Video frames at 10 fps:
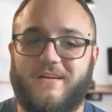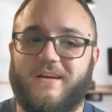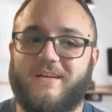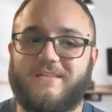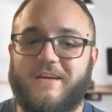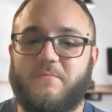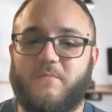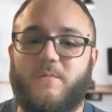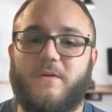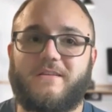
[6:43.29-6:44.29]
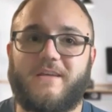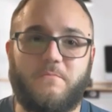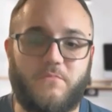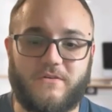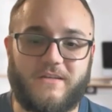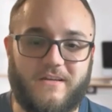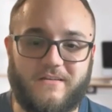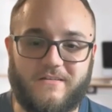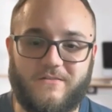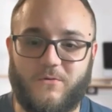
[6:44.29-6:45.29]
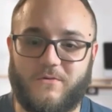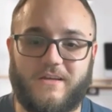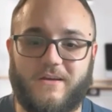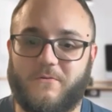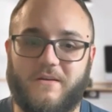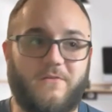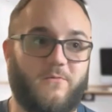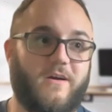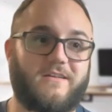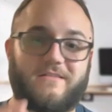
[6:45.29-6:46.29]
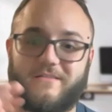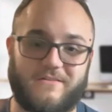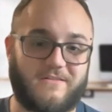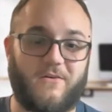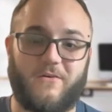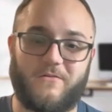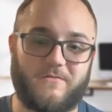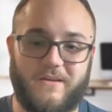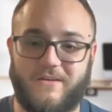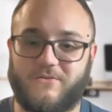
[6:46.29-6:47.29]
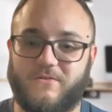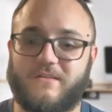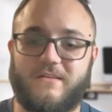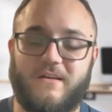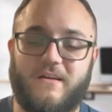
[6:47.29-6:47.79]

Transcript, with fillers: It's like maybe 10%, towards equity. The rest is just all interest.